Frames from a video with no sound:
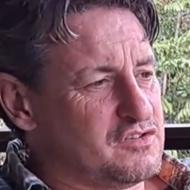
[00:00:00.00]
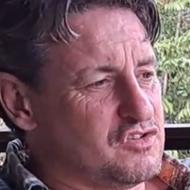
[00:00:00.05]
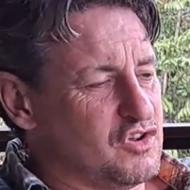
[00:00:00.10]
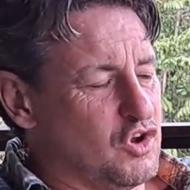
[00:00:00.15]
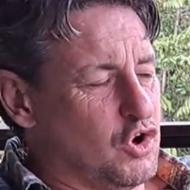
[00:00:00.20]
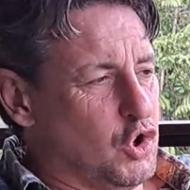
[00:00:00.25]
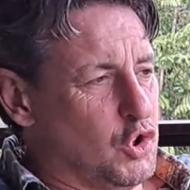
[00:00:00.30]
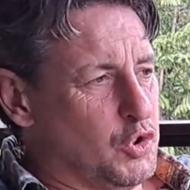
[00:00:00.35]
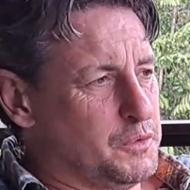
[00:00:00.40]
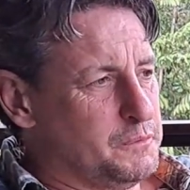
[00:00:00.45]

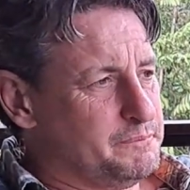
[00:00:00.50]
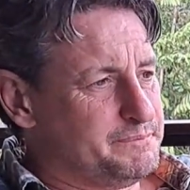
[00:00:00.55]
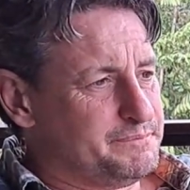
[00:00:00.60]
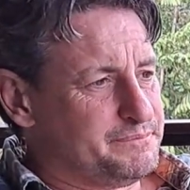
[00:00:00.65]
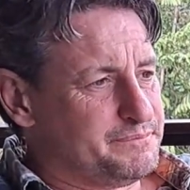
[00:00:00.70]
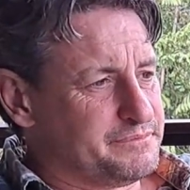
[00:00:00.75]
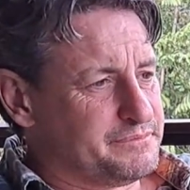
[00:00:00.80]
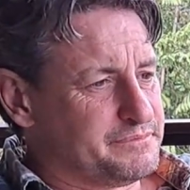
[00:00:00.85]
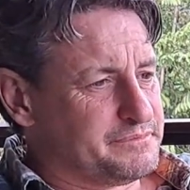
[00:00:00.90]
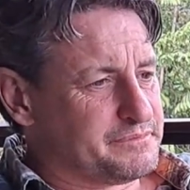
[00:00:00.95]
So,
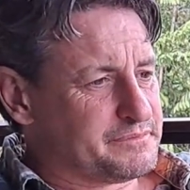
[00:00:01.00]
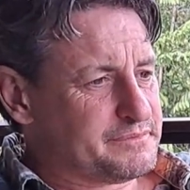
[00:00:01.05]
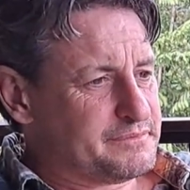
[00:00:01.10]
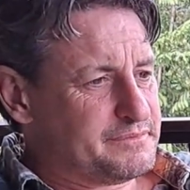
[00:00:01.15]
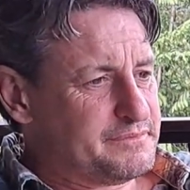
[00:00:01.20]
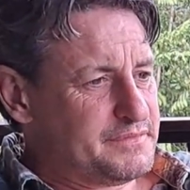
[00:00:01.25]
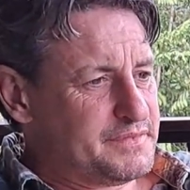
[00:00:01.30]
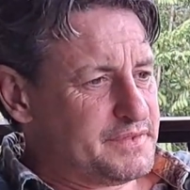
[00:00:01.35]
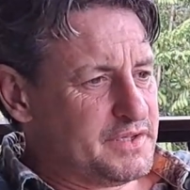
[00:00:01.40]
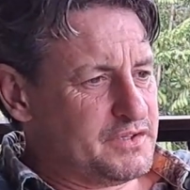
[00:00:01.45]

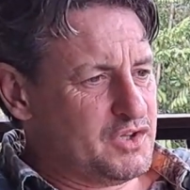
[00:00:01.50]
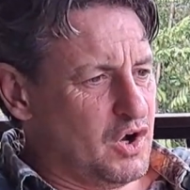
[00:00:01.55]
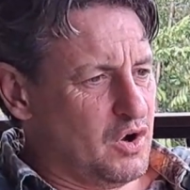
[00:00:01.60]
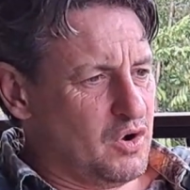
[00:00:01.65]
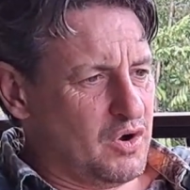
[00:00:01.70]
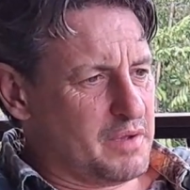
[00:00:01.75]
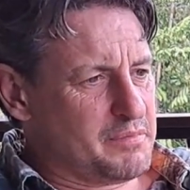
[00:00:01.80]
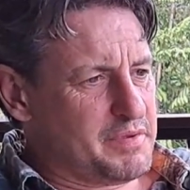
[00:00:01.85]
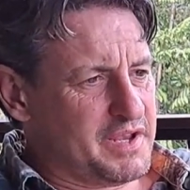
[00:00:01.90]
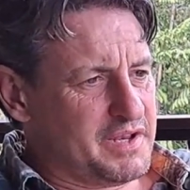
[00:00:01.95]

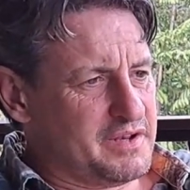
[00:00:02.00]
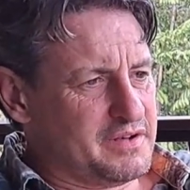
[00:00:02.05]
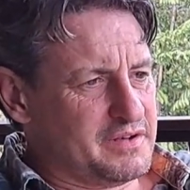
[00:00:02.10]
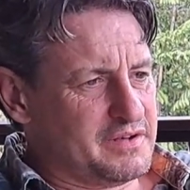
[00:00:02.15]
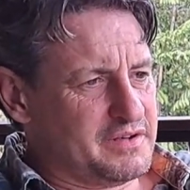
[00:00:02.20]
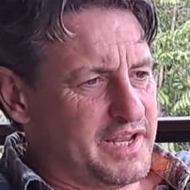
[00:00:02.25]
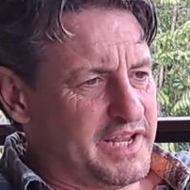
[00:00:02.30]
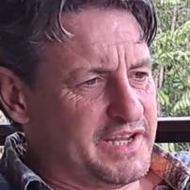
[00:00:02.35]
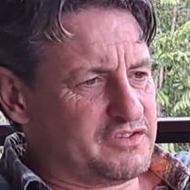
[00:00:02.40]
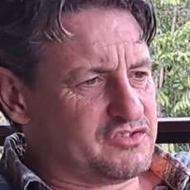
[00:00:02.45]
no, I mean,
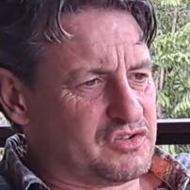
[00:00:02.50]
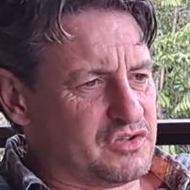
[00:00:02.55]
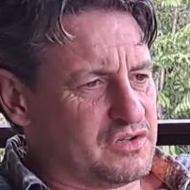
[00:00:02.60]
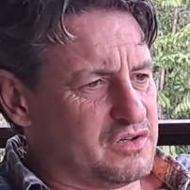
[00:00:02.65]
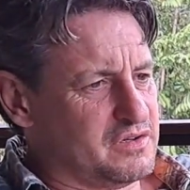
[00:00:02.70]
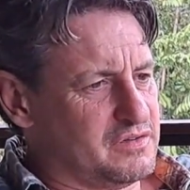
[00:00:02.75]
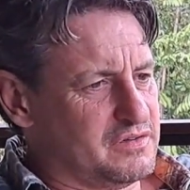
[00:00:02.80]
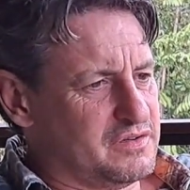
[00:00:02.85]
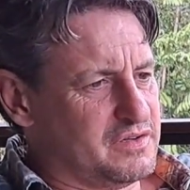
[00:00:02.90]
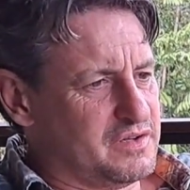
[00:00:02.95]

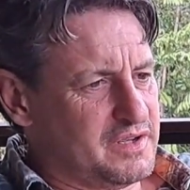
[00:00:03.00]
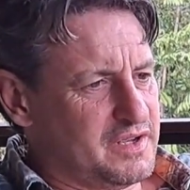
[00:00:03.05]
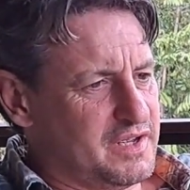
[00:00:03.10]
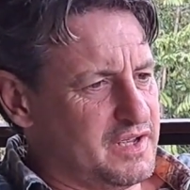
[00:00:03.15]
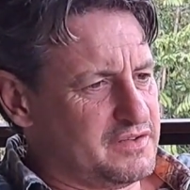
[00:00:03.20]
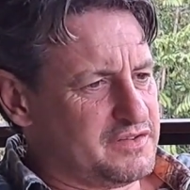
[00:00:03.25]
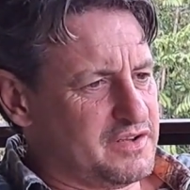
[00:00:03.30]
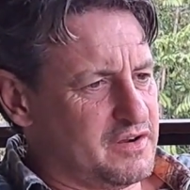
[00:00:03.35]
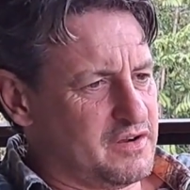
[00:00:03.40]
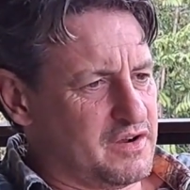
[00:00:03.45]
nature,
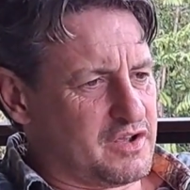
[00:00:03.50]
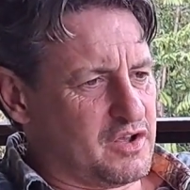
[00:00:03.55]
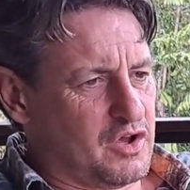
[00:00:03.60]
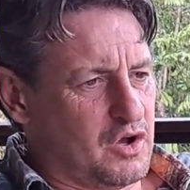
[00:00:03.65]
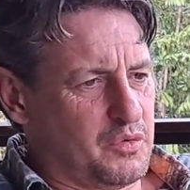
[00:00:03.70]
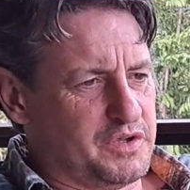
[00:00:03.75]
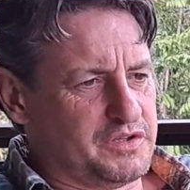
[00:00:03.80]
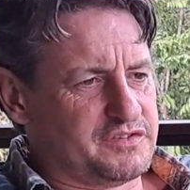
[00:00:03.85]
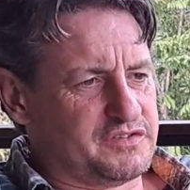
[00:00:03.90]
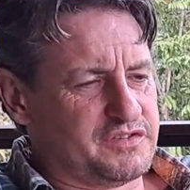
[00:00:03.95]
as Eric
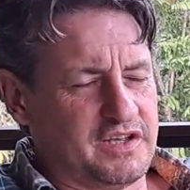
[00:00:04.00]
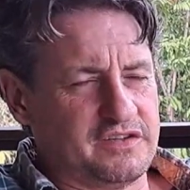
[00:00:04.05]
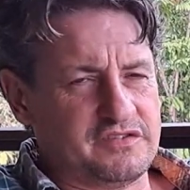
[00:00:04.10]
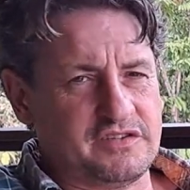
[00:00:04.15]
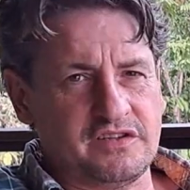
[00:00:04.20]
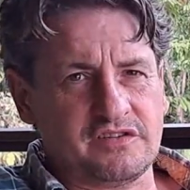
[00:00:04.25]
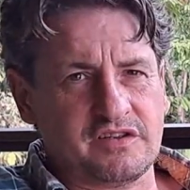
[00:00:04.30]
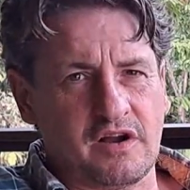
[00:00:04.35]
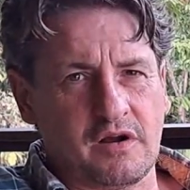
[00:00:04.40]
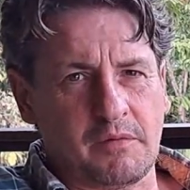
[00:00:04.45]
always
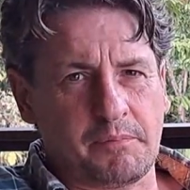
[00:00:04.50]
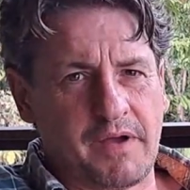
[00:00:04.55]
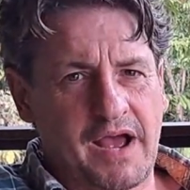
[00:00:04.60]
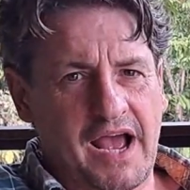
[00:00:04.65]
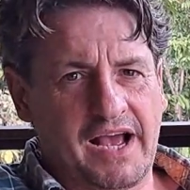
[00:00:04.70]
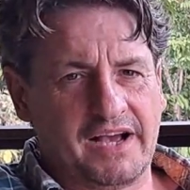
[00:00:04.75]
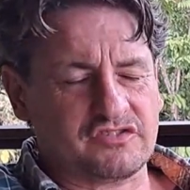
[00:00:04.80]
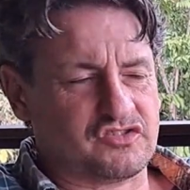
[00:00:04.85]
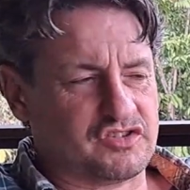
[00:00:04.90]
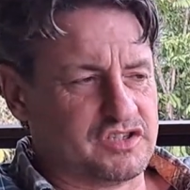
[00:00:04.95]
says, is our
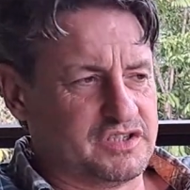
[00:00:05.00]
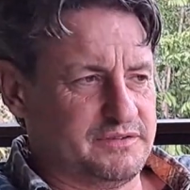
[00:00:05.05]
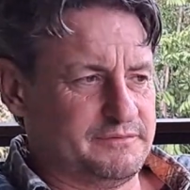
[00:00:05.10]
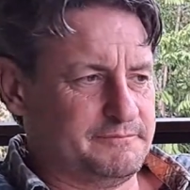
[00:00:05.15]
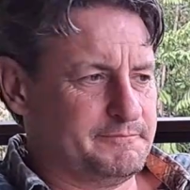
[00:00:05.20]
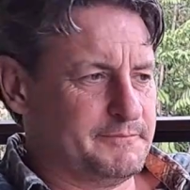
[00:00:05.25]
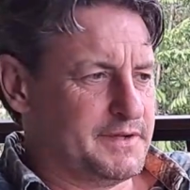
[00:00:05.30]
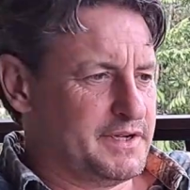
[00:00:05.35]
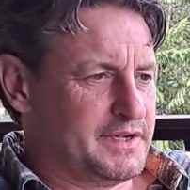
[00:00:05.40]
passion.